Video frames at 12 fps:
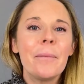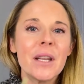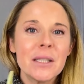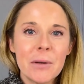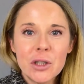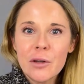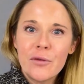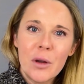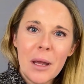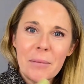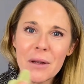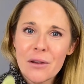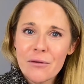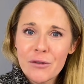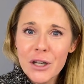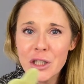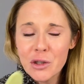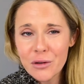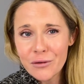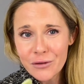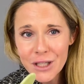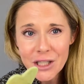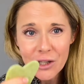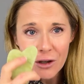especially if you keep it in the fridge or the
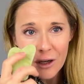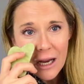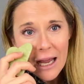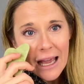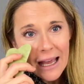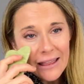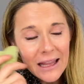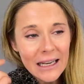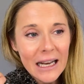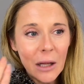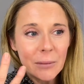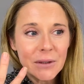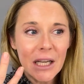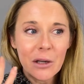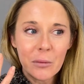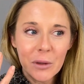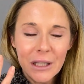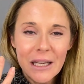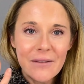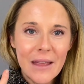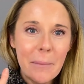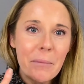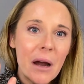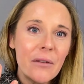freezer, and that helps kind of relieve
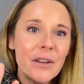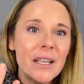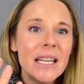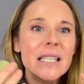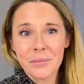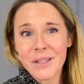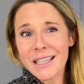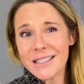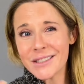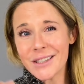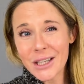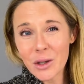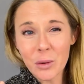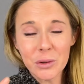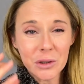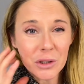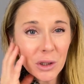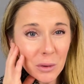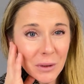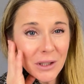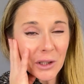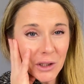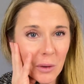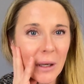that puffiness. But then as you get older too, it
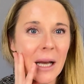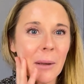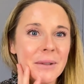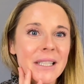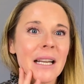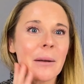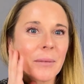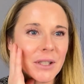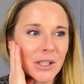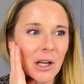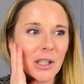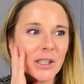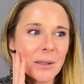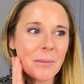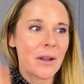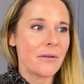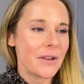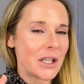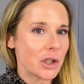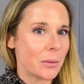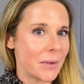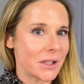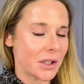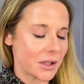also helps kind of massage some of the facial
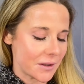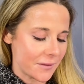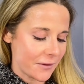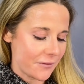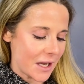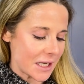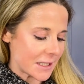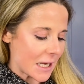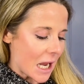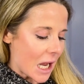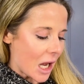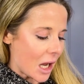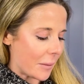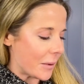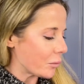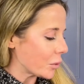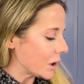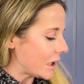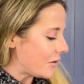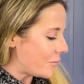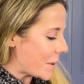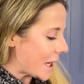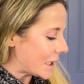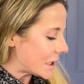muscles of the face and relieve
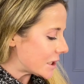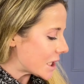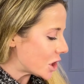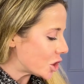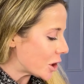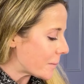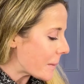pain and tension.